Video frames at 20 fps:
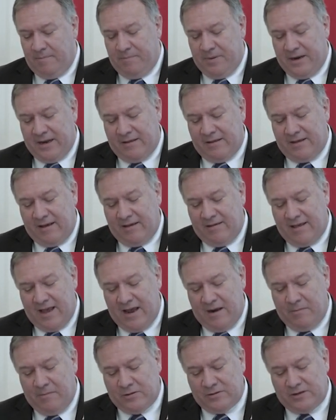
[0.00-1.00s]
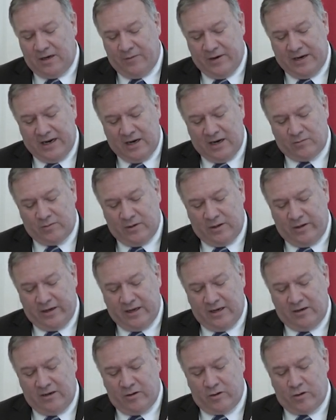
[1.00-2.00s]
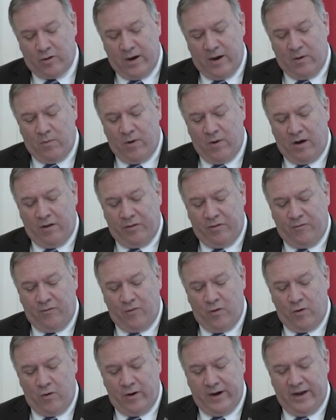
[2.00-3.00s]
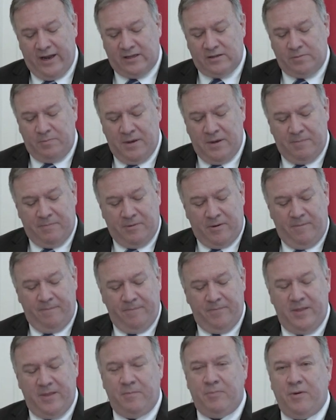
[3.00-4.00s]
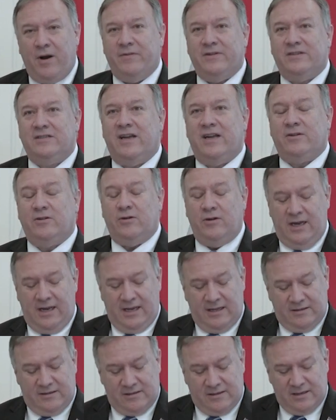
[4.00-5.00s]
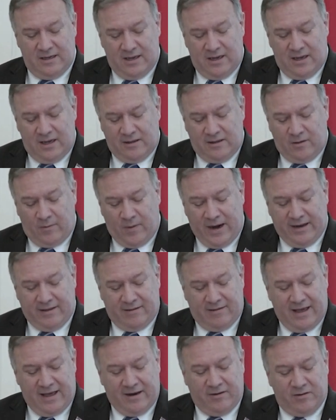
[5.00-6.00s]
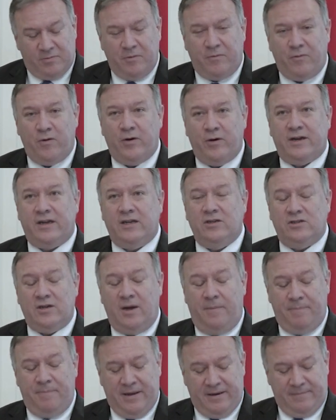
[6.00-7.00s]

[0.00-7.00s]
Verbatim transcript: But as I say, in most every country looking to create wealth for its people, the private sector needs the right incentives before it can jump